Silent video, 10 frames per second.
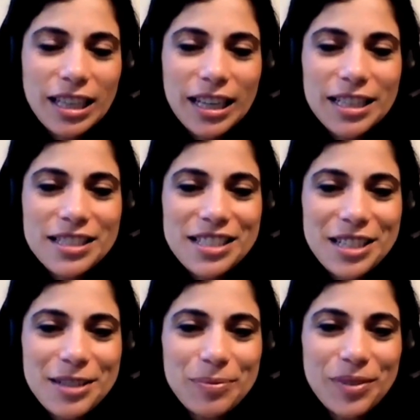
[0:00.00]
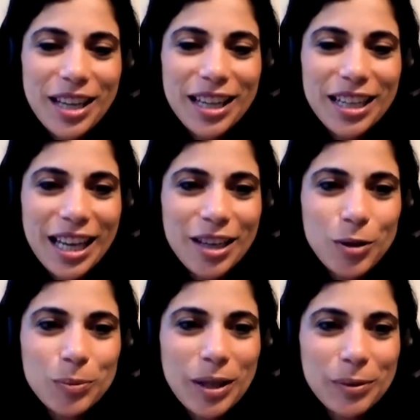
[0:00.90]
And I
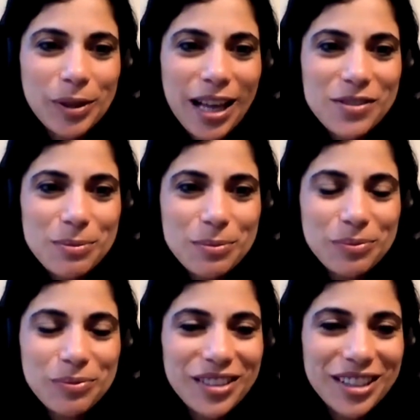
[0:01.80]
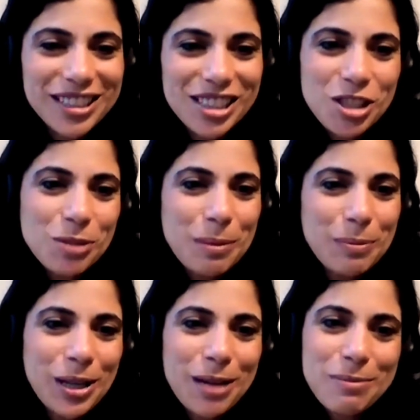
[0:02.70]
hope that we'll have some additional
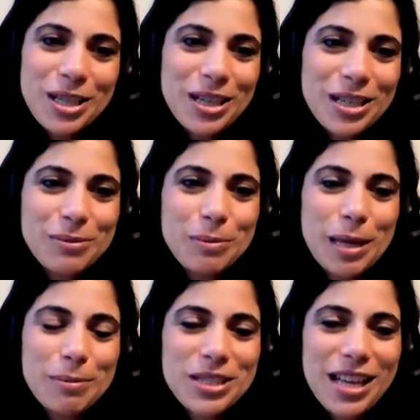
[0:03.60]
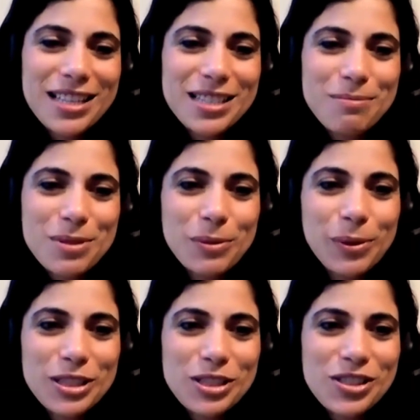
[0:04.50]
people coming on, and we'll be able to ask them some
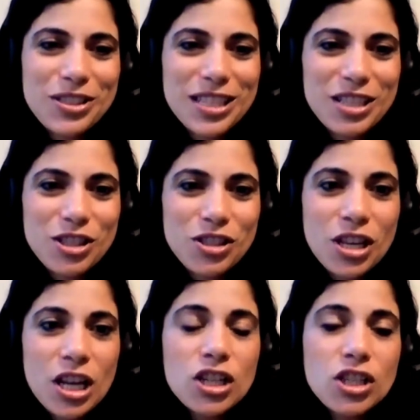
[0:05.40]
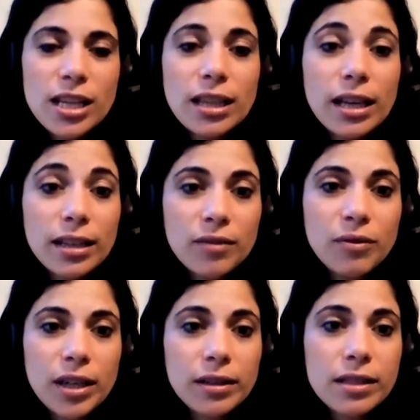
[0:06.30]
questions and just shed light on
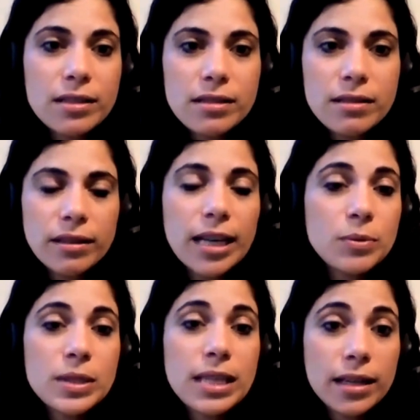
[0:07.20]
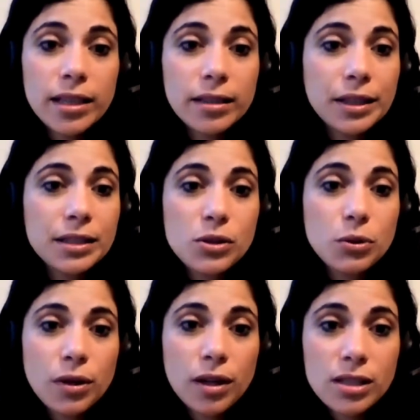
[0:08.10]
various, as we said, hearing
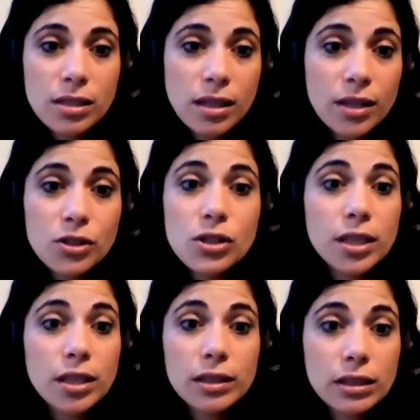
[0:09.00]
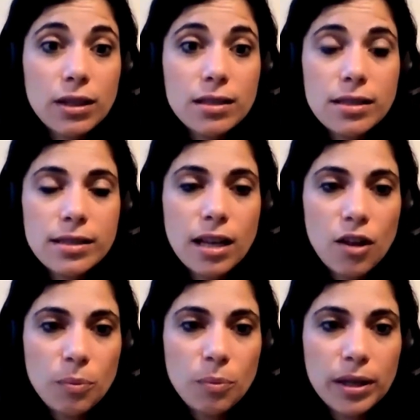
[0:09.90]
disorders, not just hearing loss
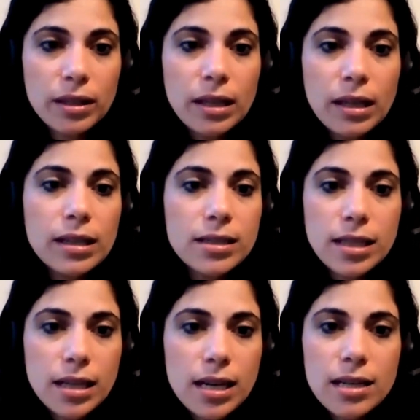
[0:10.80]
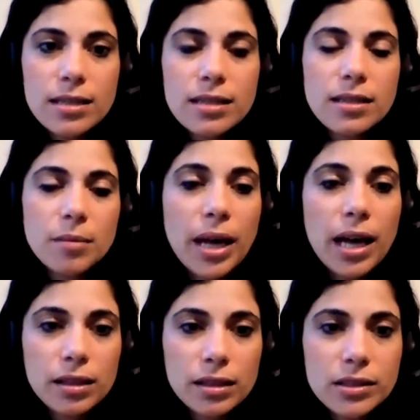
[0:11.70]
itself, but the tinnitus, the
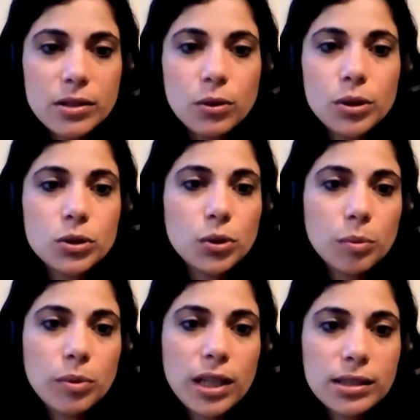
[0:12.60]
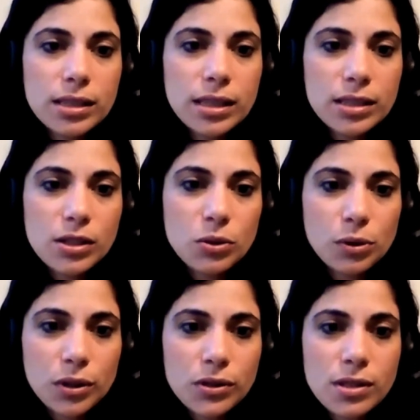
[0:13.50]
balance, the auditory processing
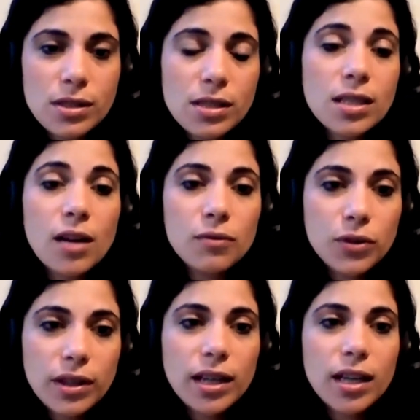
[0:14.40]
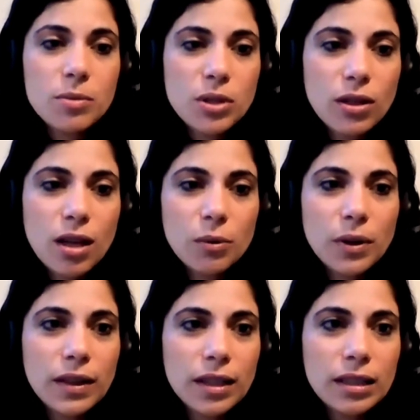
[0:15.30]
disorders, the discomfort that comes along
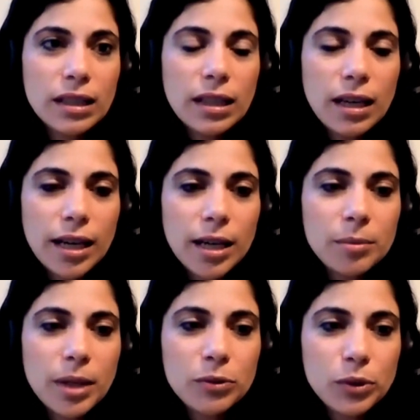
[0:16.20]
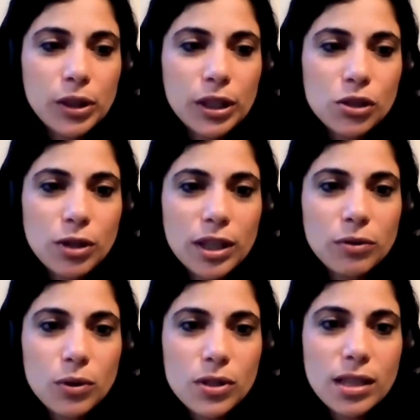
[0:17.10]
with it, and really try to
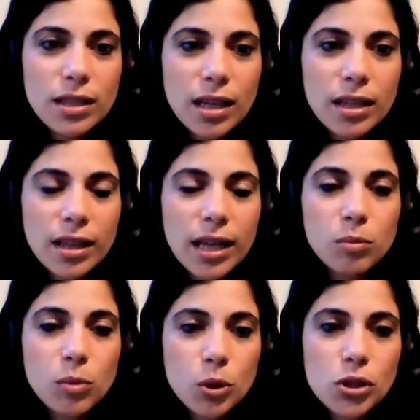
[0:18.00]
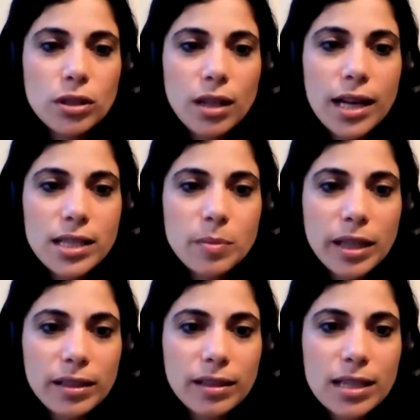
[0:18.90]
focus on that emotional
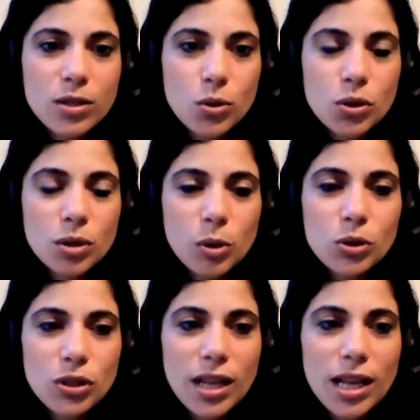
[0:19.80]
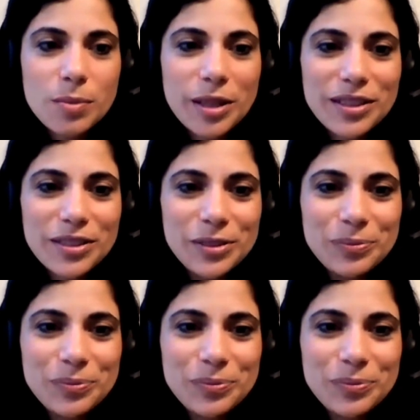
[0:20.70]
aspect and that social emotional aspect.